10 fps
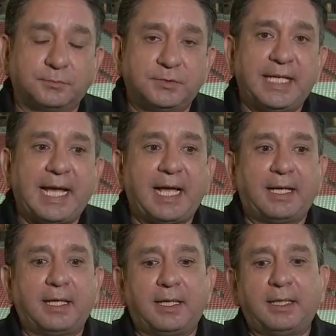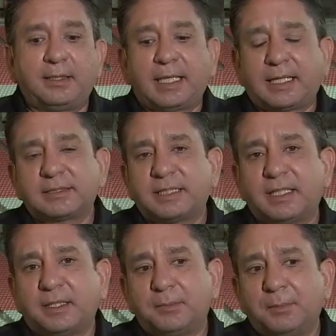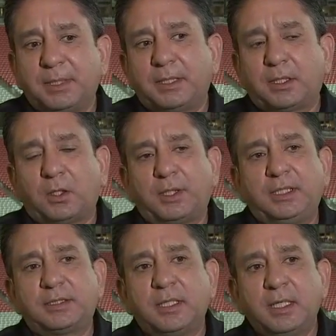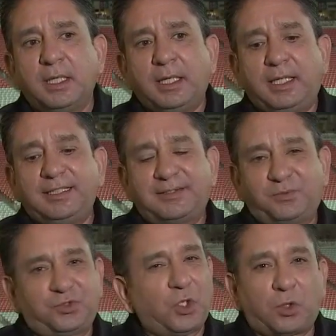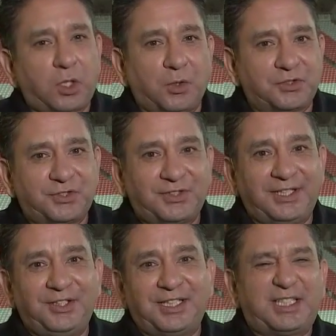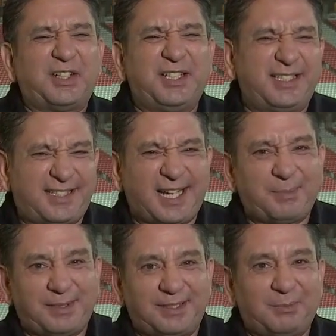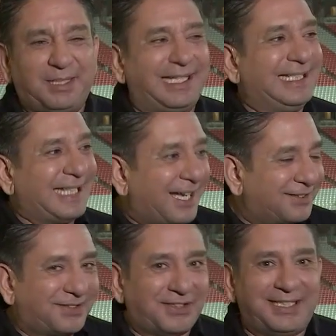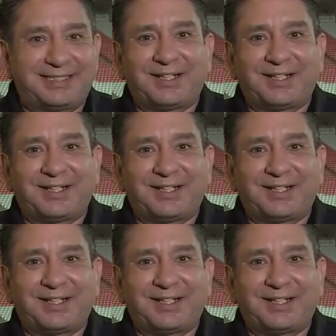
Yeah, uh, uh, like I said a, minute ago, he's he's so close, and you can tell he's chomping at the bit. He's out there and he's